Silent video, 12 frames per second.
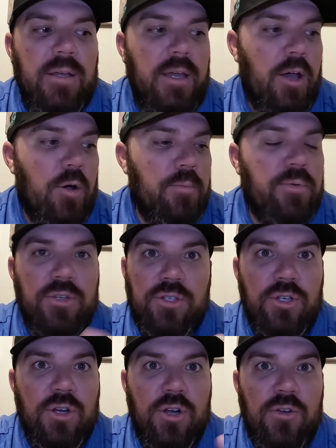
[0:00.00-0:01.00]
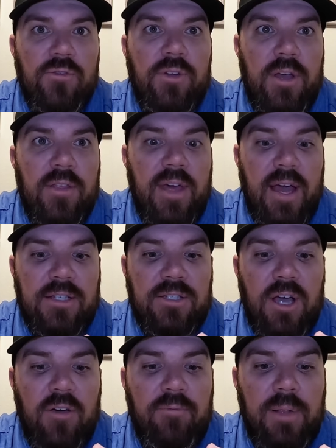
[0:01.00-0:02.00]
help preserve that
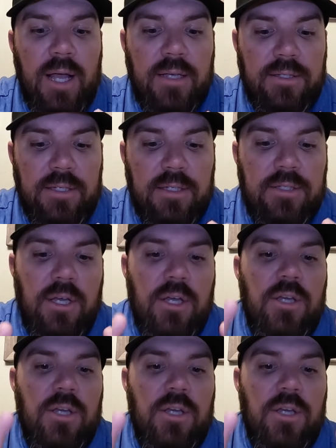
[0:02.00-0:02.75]
soft plastics.